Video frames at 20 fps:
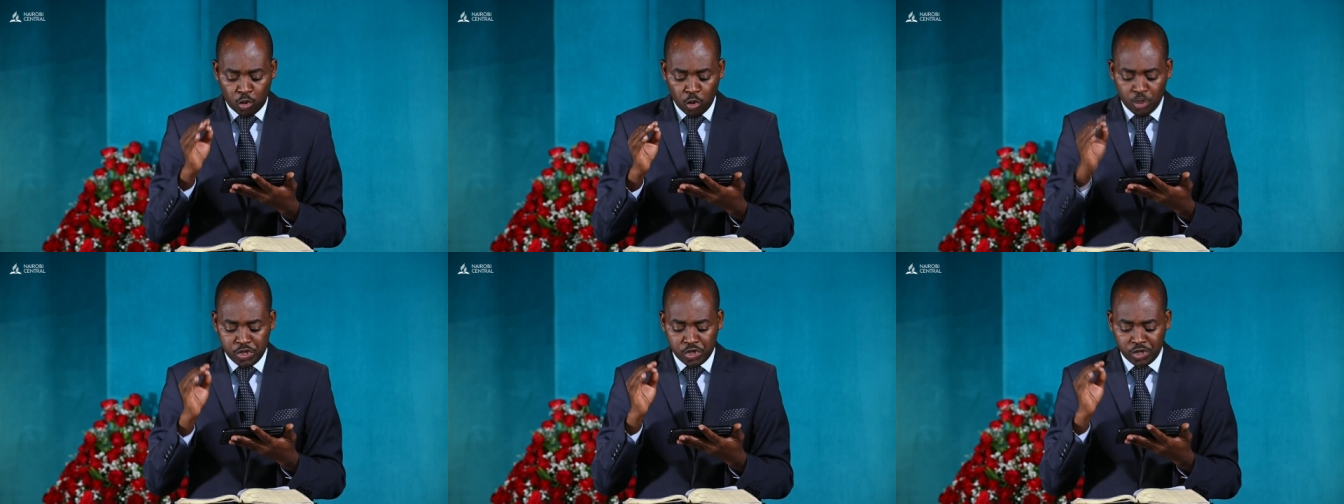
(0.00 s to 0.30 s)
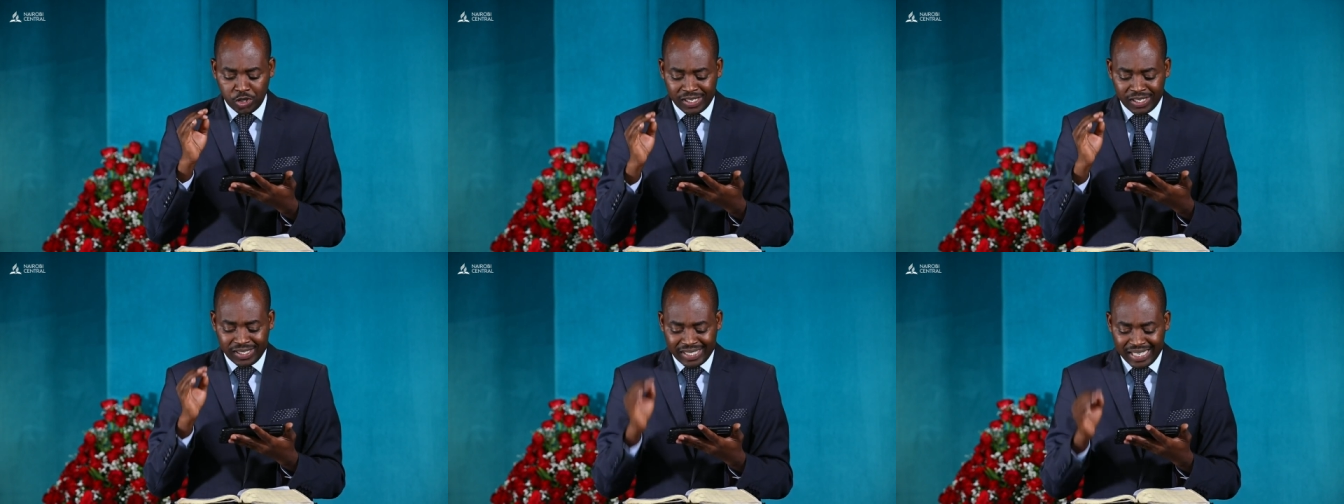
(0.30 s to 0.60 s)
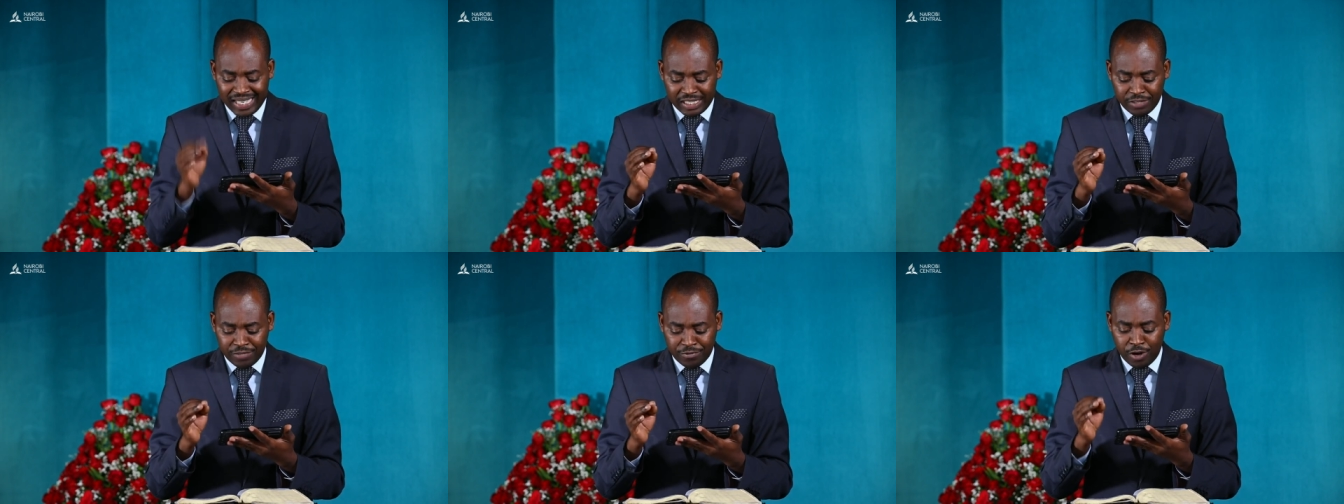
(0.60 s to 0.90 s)
could
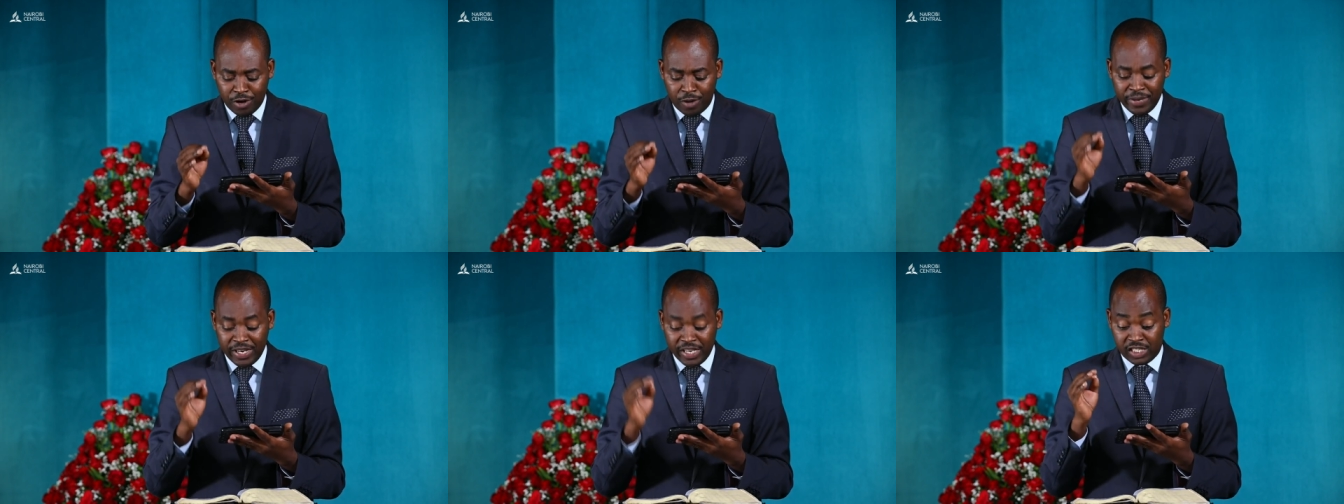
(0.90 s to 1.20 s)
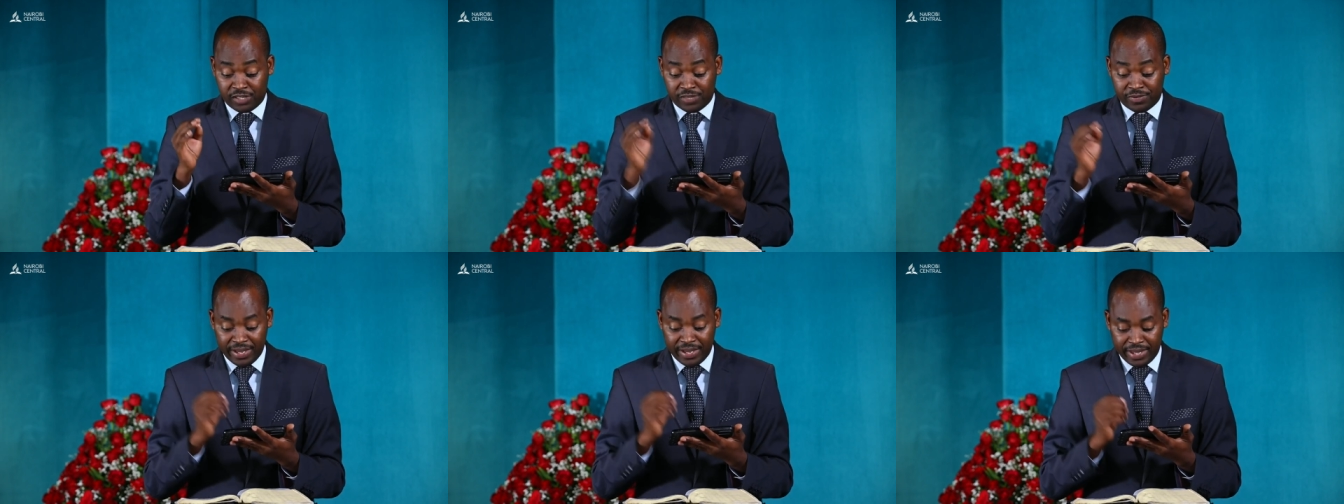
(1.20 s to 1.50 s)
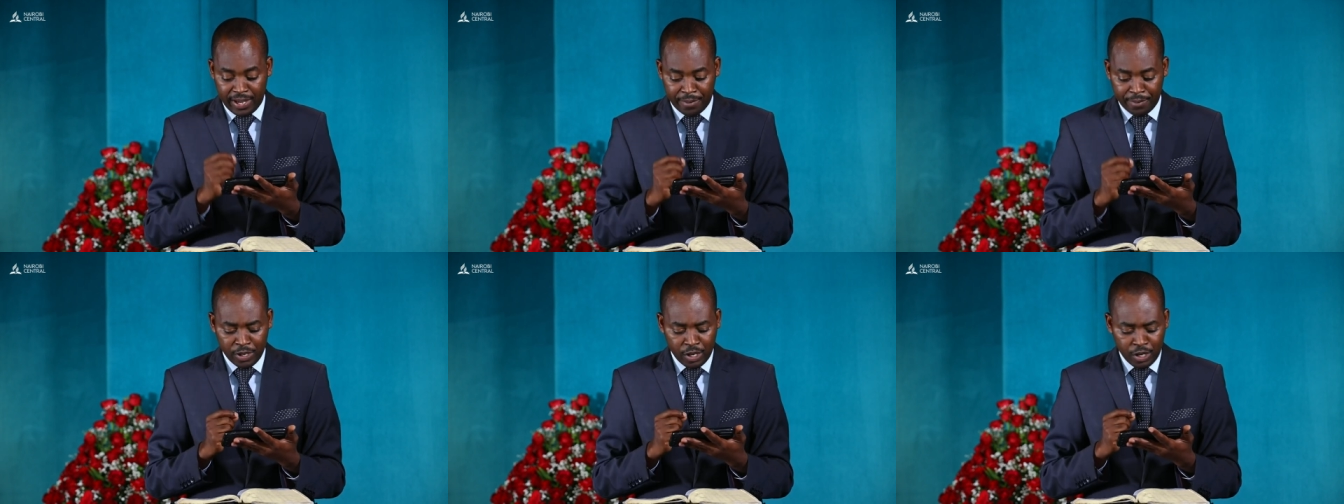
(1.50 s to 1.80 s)
solicit from his
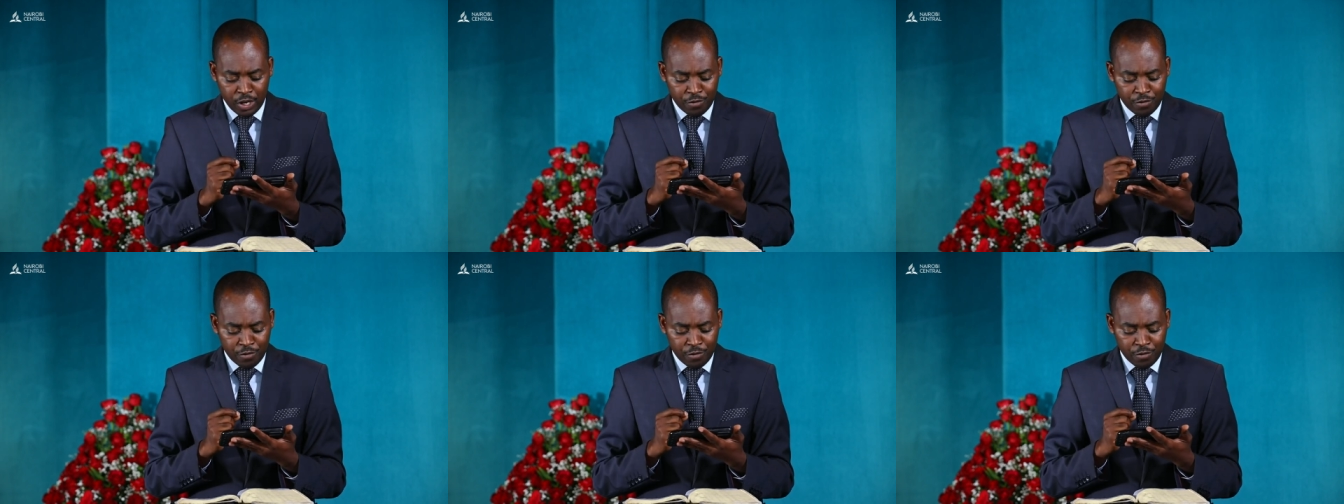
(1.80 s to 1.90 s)
Father